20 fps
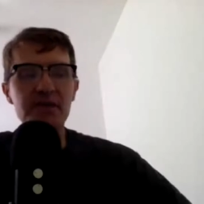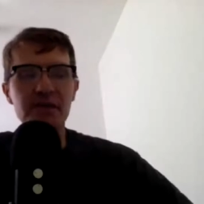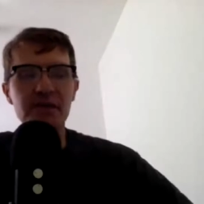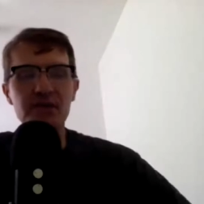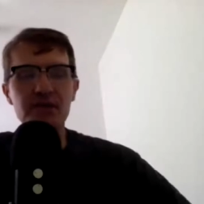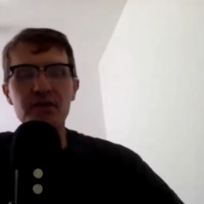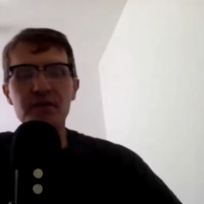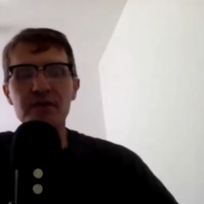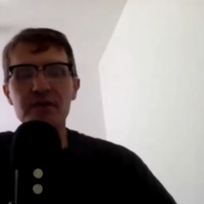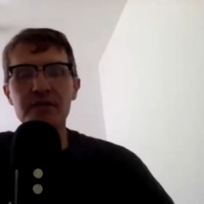of
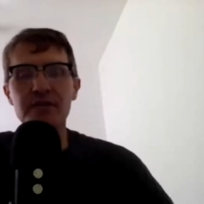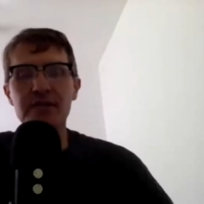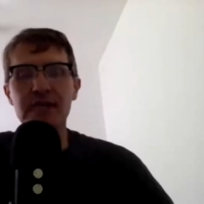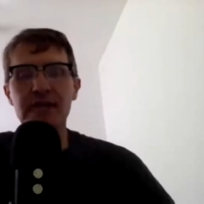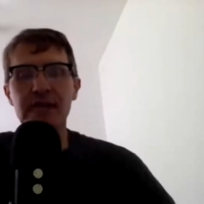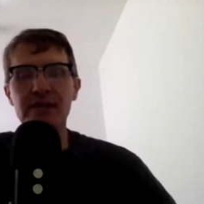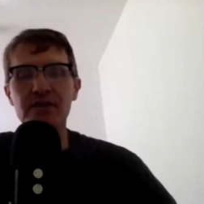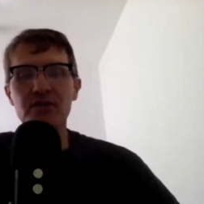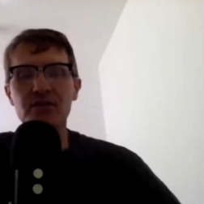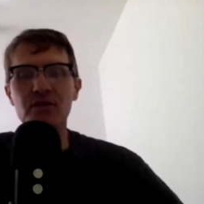
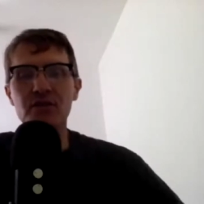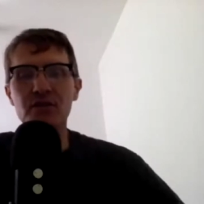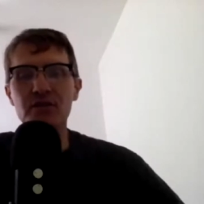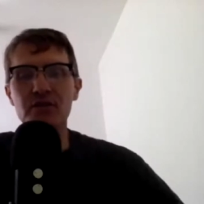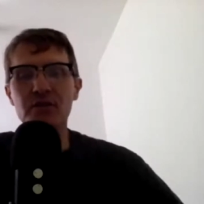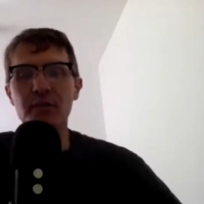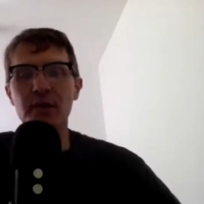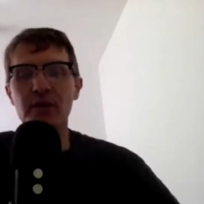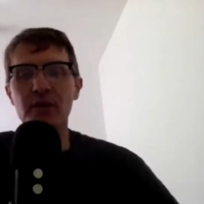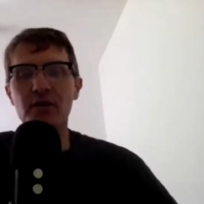decisions can
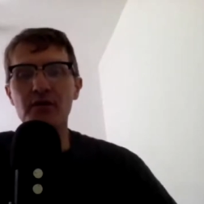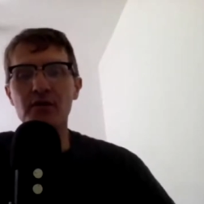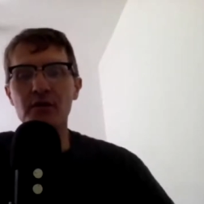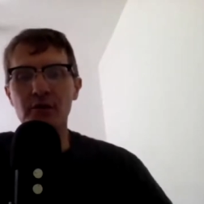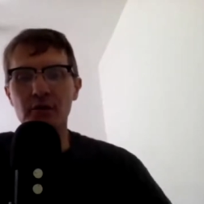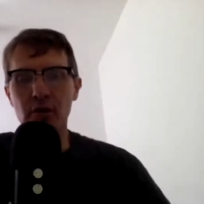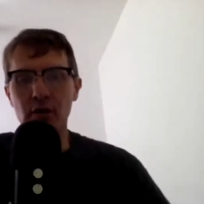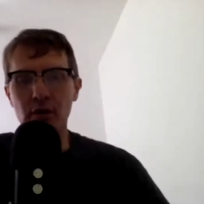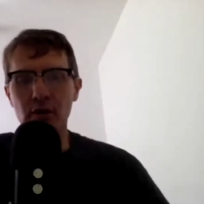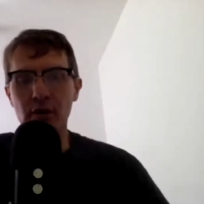students make
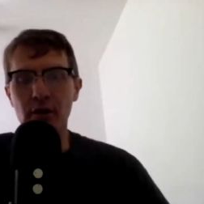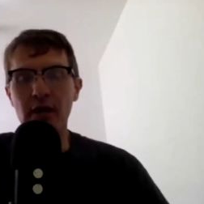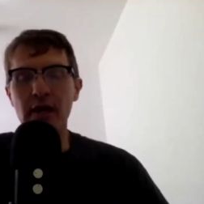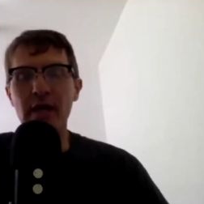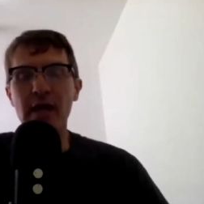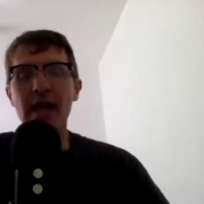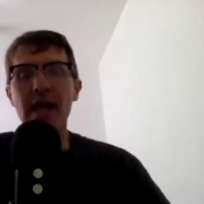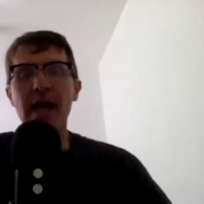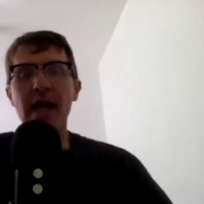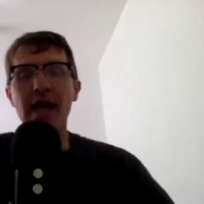on their
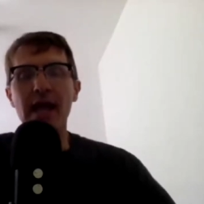own,